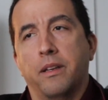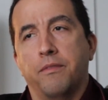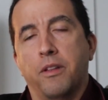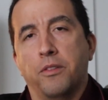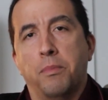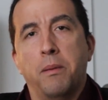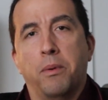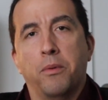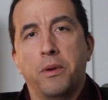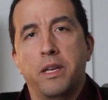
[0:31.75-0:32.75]
and if those
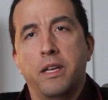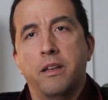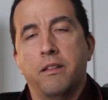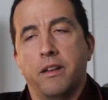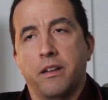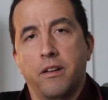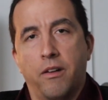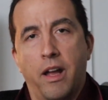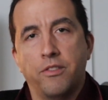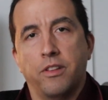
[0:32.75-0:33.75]
people read, then
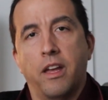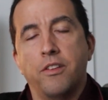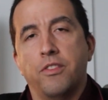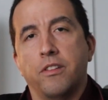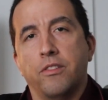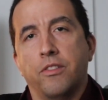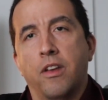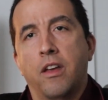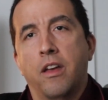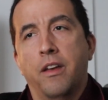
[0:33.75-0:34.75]
congratulations.